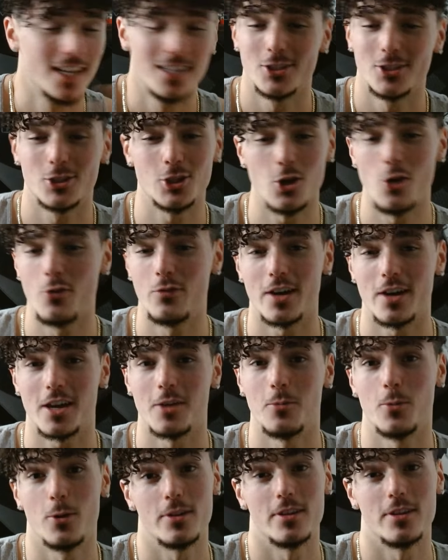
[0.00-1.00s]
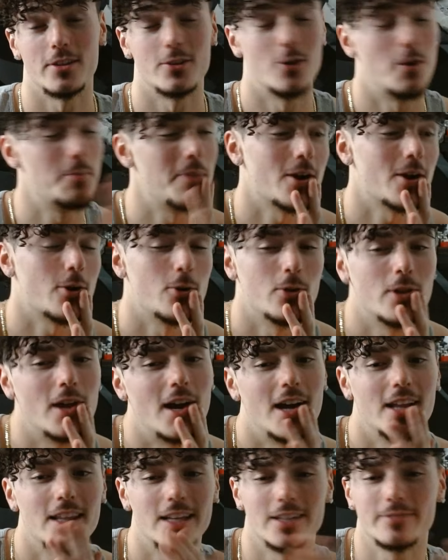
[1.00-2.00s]
So fucking worth it though. I'm not gonna
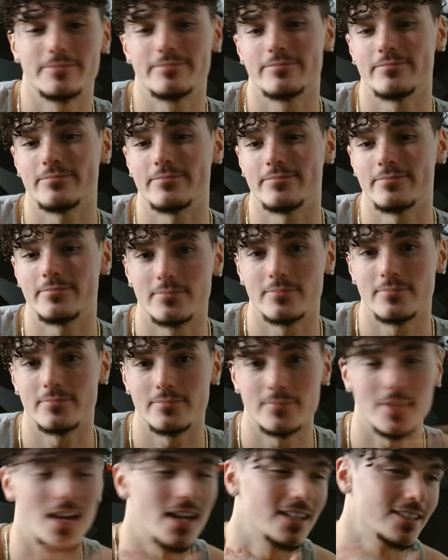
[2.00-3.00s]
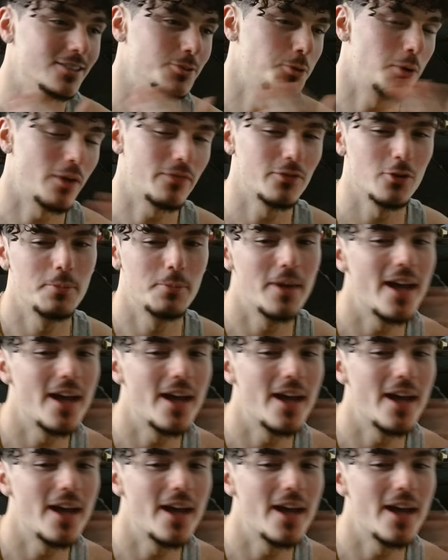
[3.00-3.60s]
lie. Like, do I feel